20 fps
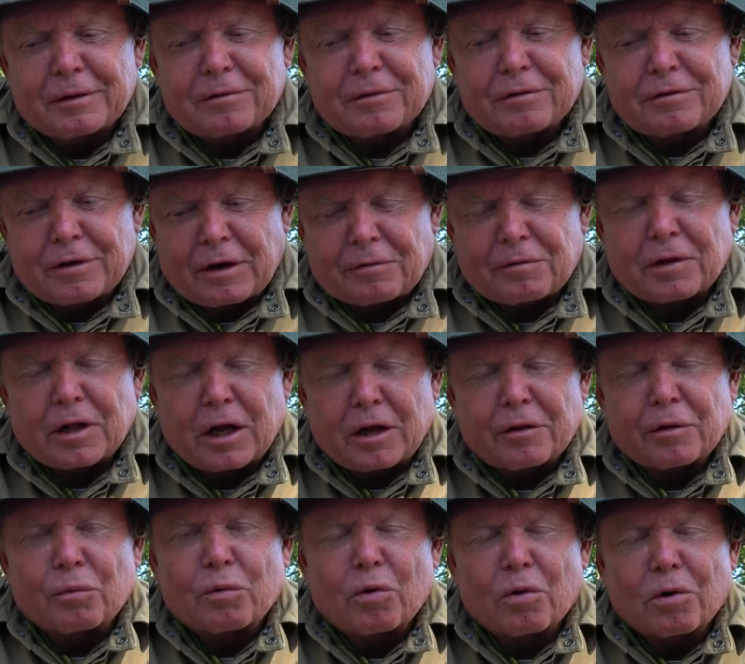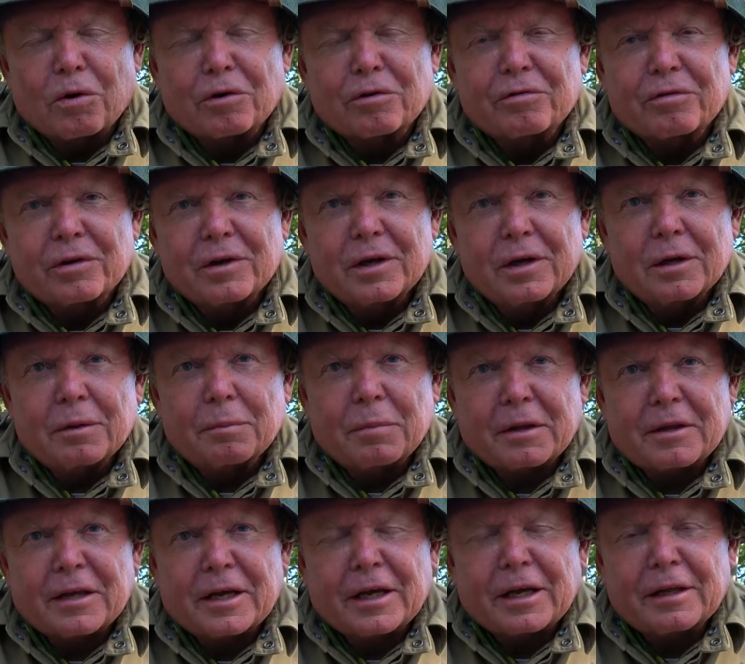several other wars,
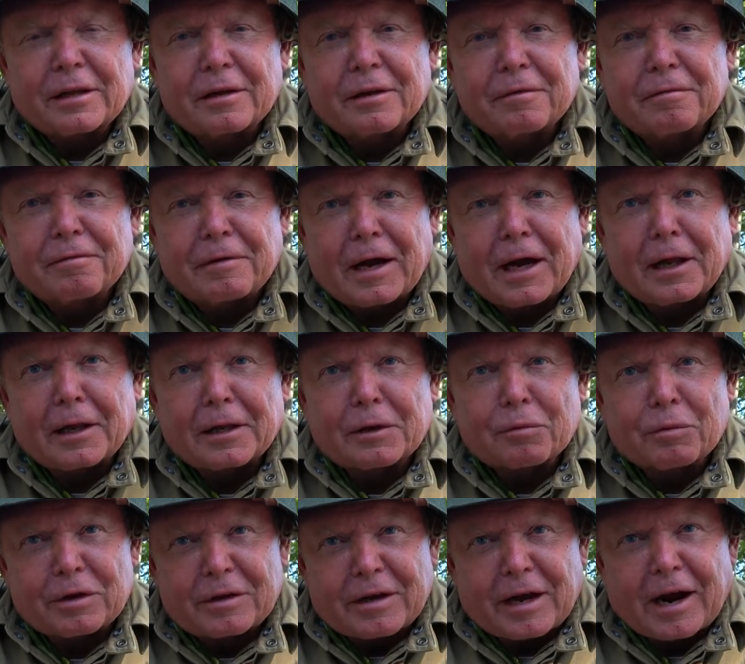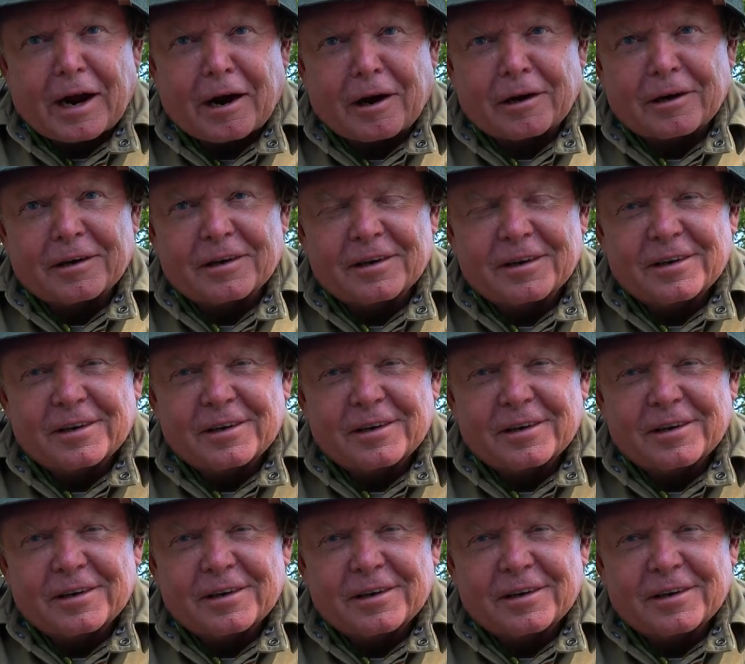but then finally retired